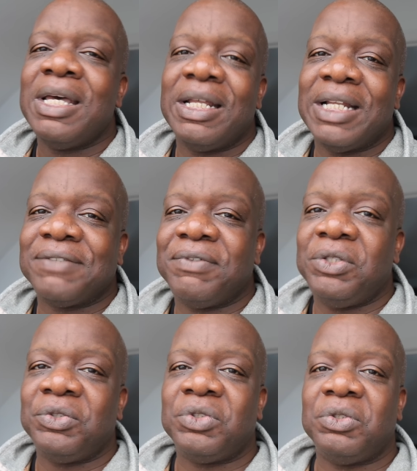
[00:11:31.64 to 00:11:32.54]
and that's for
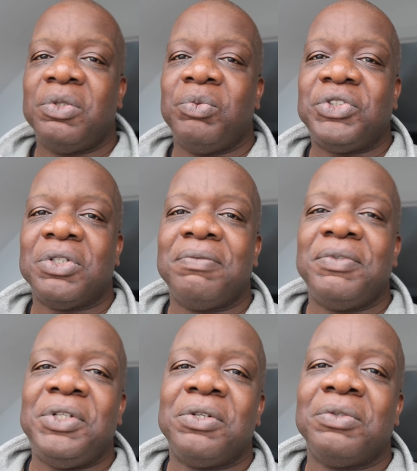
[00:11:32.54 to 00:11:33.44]
you to resolve
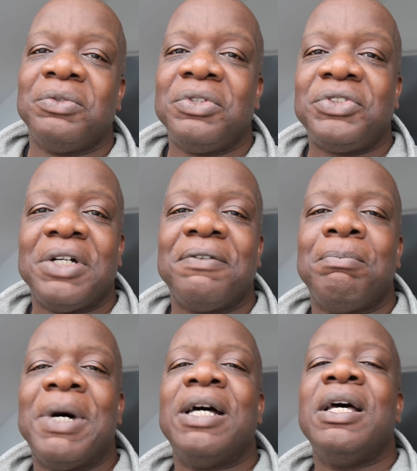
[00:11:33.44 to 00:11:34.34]
in your own self.
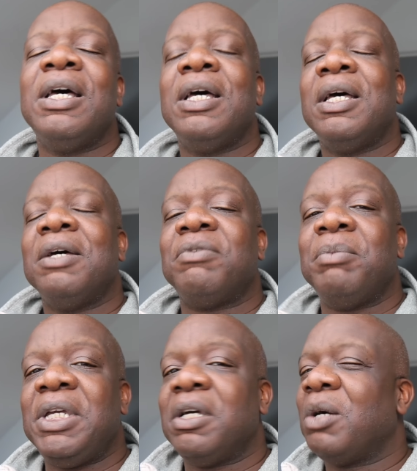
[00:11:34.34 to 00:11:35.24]
But for
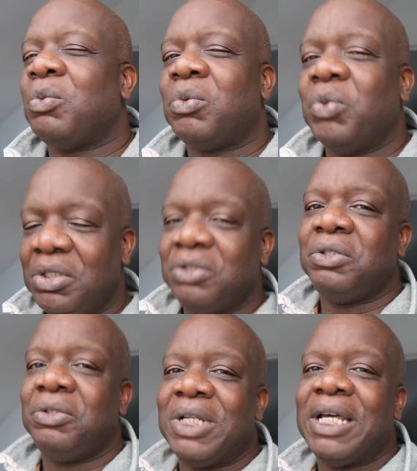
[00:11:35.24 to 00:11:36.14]
me, I wouldn't
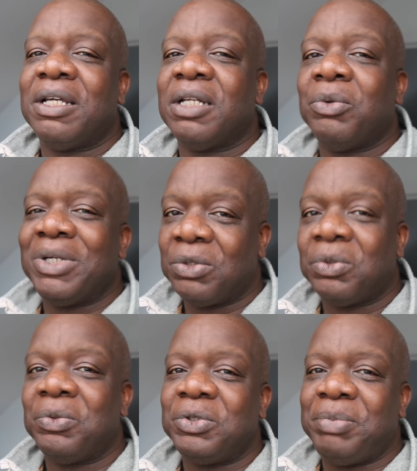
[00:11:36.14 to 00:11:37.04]
do that, and I would
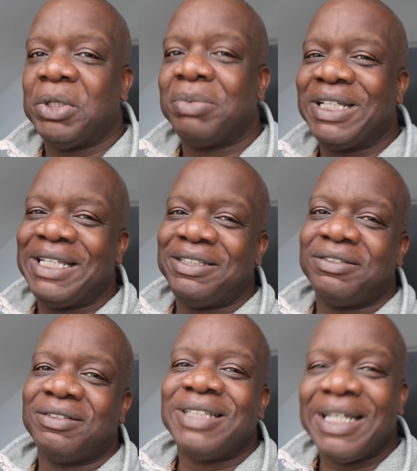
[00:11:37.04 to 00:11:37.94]
always be obligated
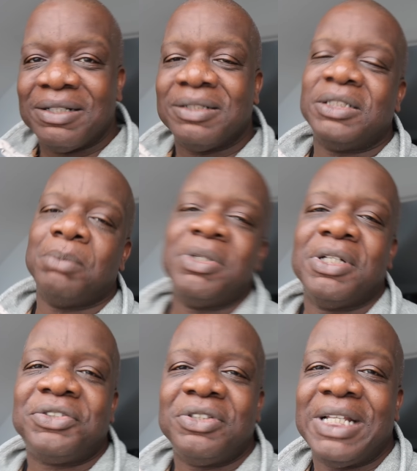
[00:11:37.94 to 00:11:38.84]
to tell the
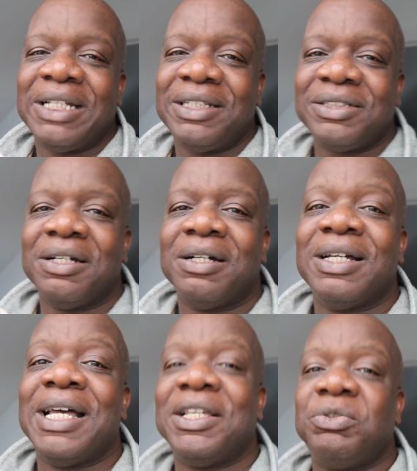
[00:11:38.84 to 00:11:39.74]
person that this car
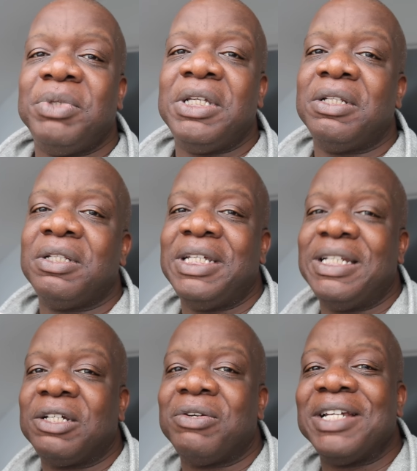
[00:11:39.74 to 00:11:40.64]
has been in
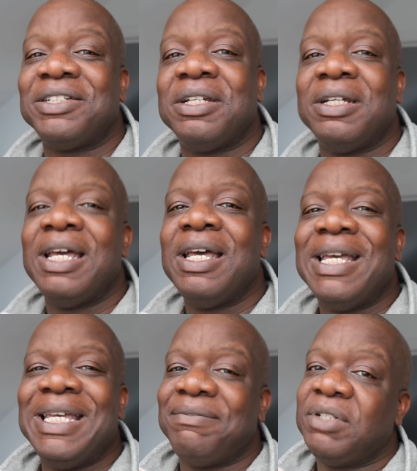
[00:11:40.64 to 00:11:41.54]
a crash,
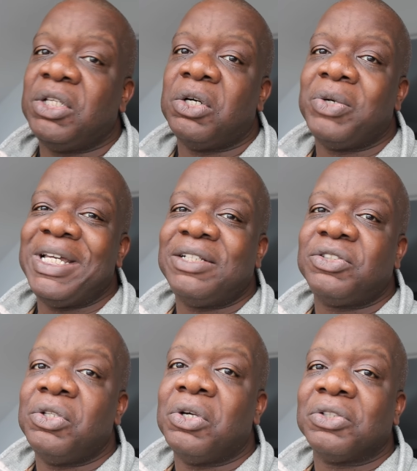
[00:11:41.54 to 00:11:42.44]
even though
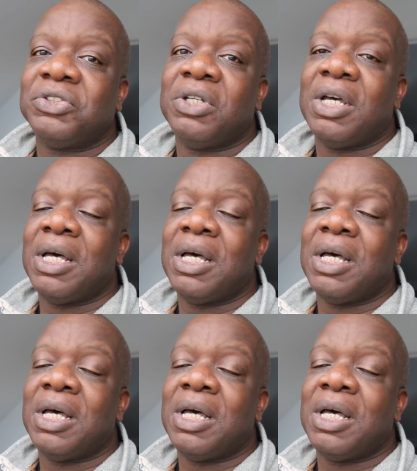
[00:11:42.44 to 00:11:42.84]
it's not